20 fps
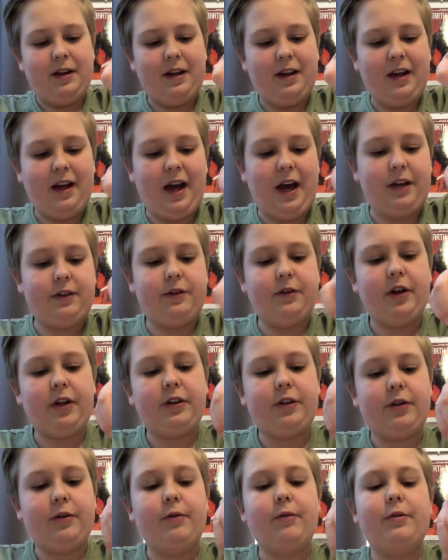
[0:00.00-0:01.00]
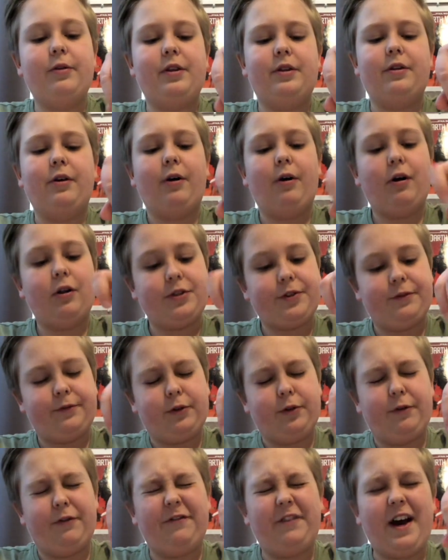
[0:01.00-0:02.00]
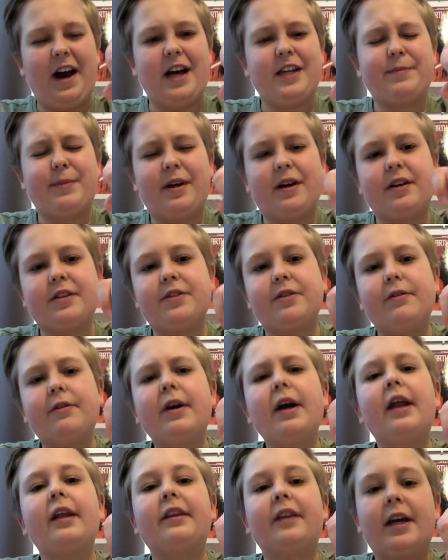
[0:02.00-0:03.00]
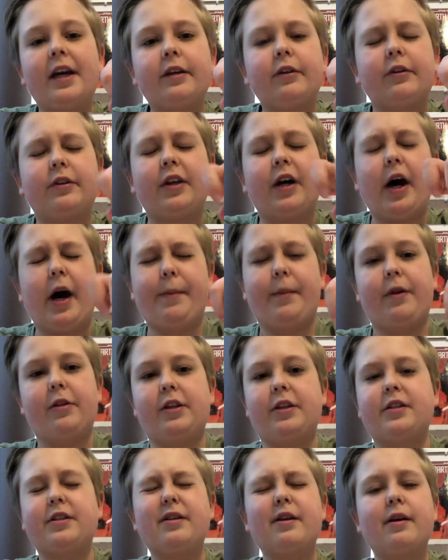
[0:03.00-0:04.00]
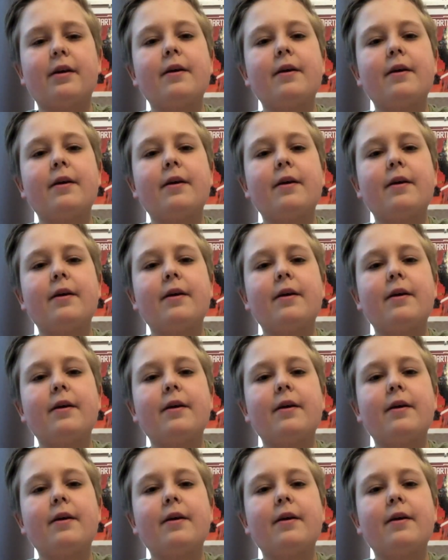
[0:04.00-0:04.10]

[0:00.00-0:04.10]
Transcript: And do not do it also too fast, because you gotta take your time on this.